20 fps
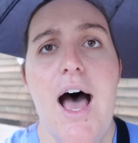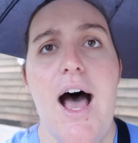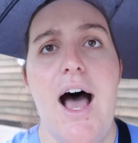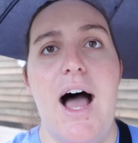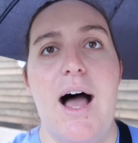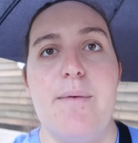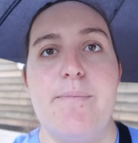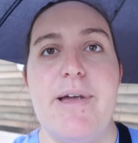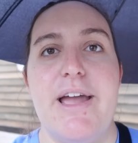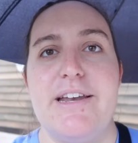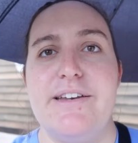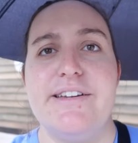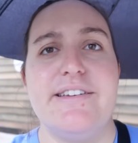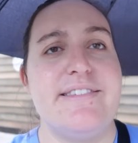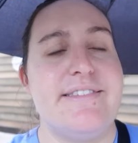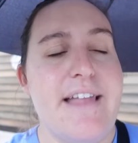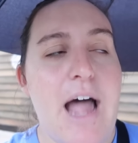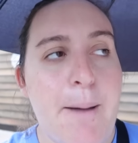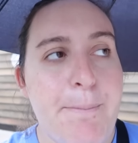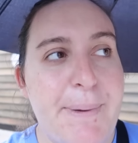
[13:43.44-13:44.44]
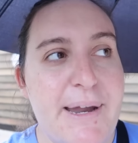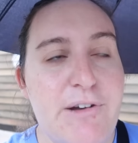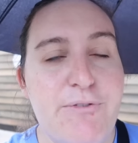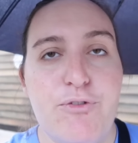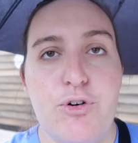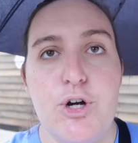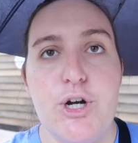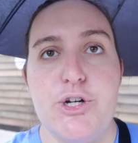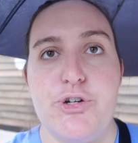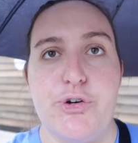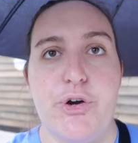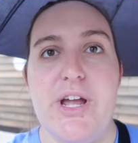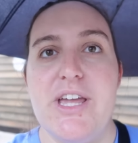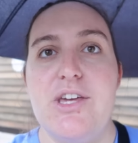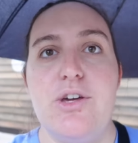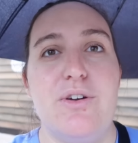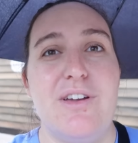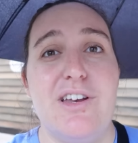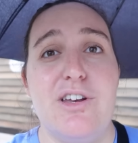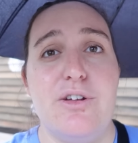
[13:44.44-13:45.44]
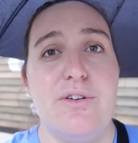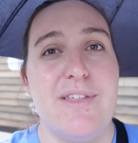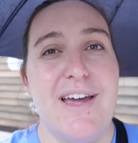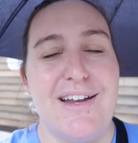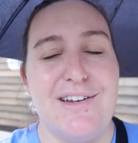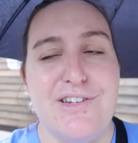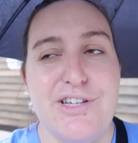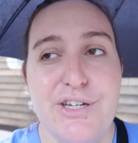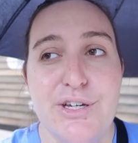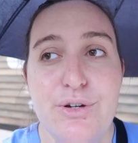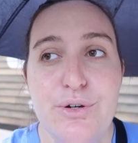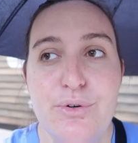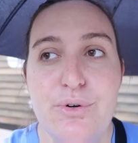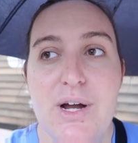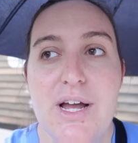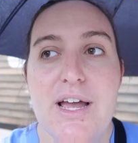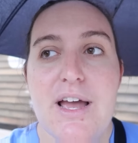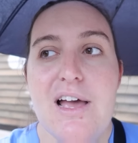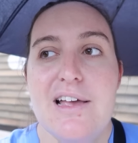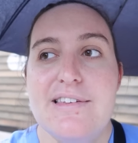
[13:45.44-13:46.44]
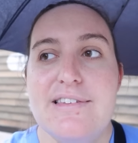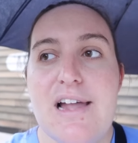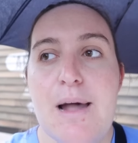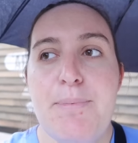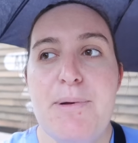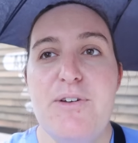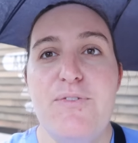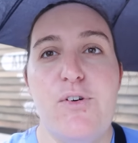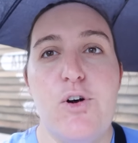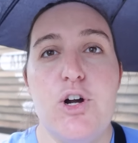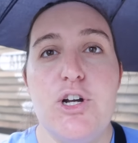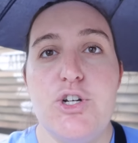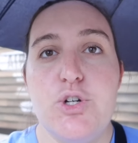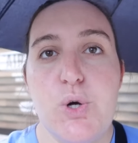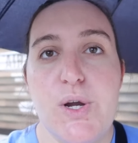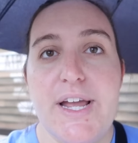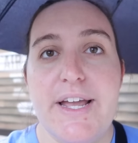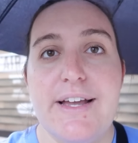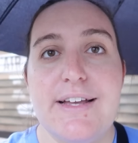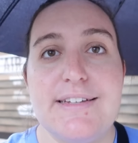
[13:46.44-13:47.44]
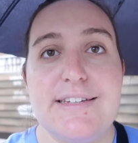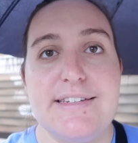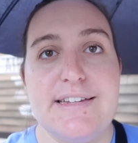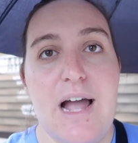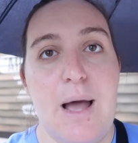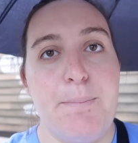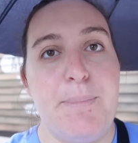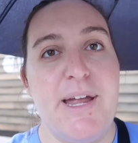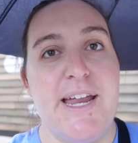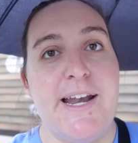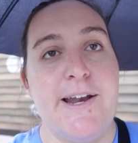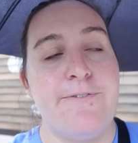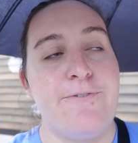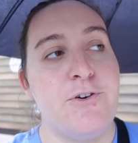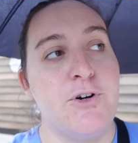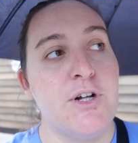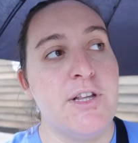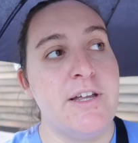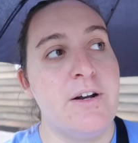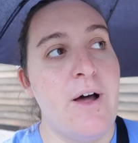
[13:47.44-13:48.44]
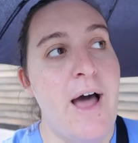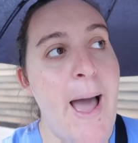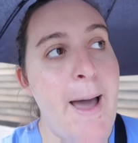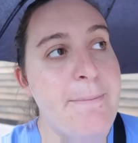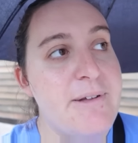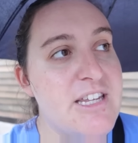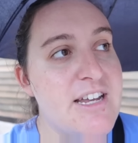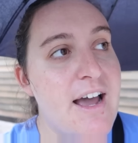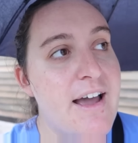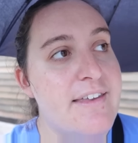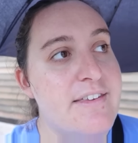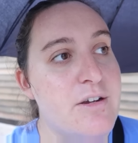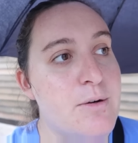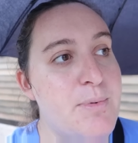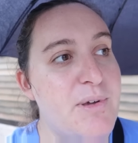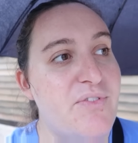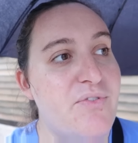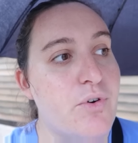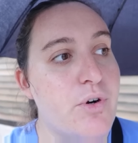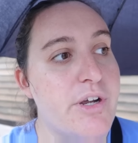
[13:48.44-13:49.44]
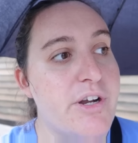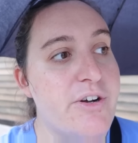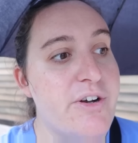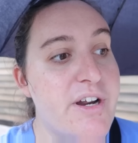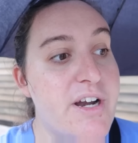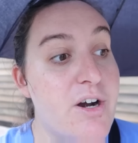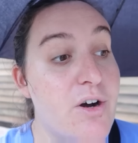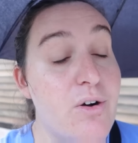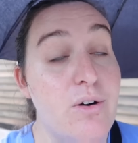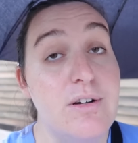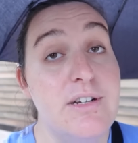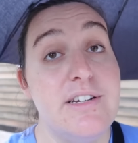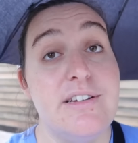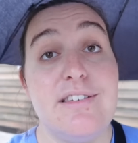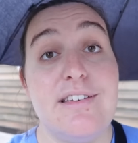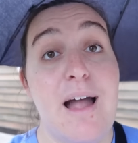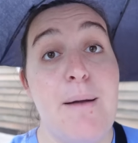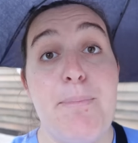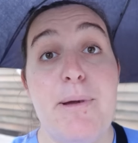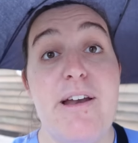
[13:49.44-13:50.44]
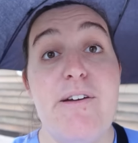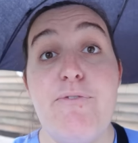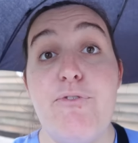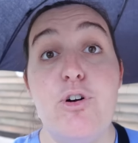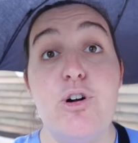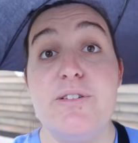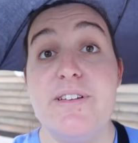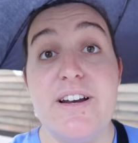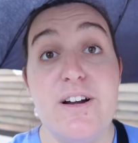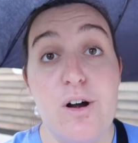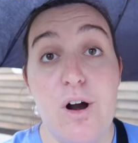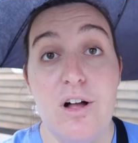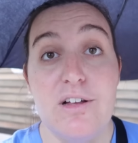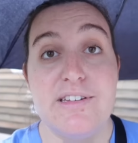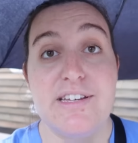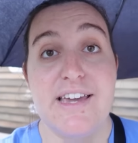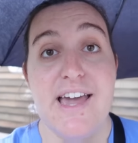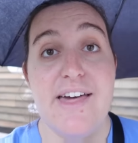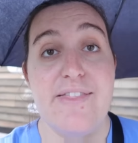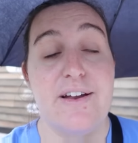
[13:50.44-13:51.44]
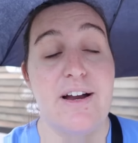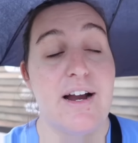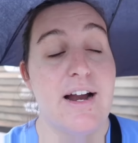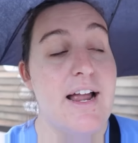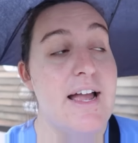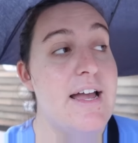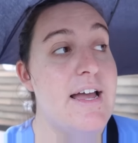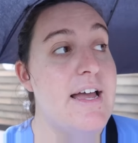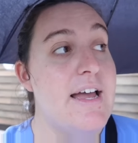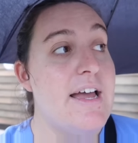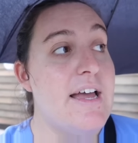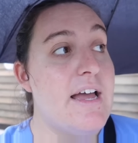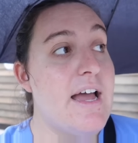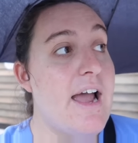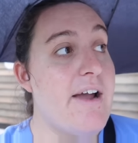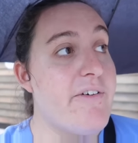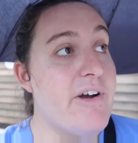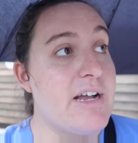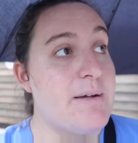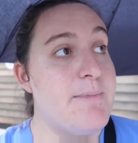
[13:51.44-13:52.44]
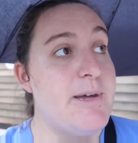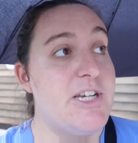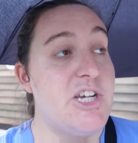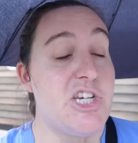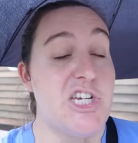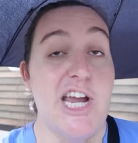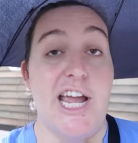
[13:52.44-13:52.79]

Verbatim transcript: um, and just stop in for a drink, you can do that too. Stop in for a drink, stop in for a little appetizer before your dinner, or just stop in for dinner altogether I recommend you